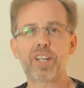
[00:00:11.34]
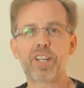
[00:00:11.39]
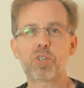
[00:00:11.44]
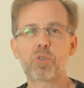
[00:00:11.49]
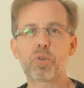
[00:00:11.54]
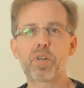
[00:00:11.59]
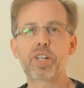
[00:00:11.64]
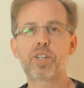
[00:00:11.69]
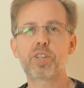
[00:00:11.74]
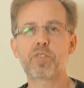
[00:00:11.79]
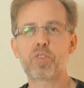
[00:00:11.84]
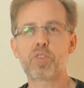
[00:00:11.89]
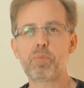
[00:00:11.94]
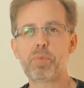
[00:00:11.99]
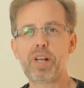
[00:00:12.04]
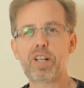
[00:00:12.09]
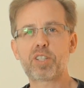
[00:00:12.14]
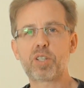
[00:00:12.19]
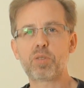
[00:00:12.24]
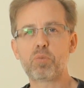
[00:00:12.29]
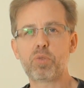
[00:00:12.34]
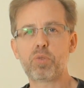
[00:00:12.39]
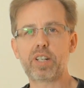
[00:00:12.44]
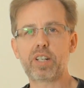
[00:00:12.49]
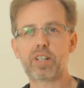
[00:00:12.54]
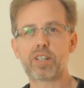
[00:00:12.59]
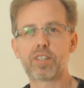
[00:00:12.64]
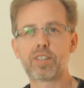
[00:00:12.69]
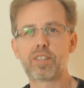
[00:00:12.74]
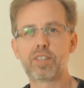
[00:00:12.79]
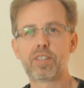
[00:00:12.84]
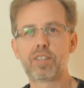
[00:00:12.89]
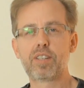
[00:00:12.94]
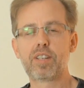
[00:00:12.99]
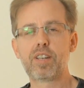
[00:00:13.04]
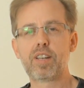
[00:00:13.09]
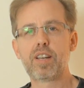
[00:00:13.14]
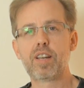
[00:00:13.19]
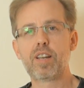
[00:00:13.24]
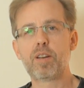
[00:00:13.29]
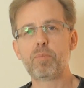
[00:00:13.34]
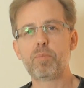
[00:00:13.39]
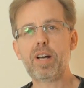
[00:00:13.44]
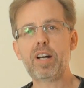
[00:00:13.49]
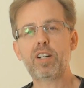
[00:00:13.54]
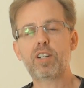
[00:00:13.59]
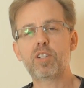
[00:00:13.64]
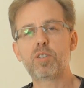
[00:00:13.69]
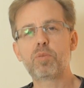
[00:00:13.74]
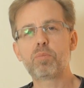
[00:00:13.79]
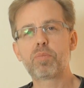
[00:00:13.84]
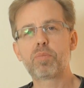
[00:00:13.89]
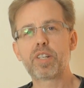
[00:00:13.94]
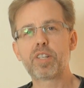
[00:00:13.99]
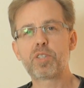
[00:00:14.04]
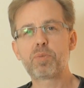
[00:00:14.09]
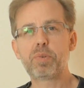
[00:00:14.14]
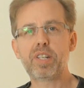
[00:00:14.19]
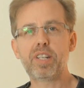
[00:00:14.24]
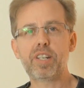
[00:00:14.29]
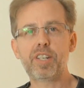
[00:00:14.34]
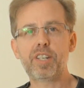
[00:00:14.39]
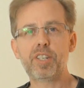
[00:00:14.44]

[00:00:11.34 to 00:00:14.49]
and creator of the Malcolm Rig. Malcolm has been an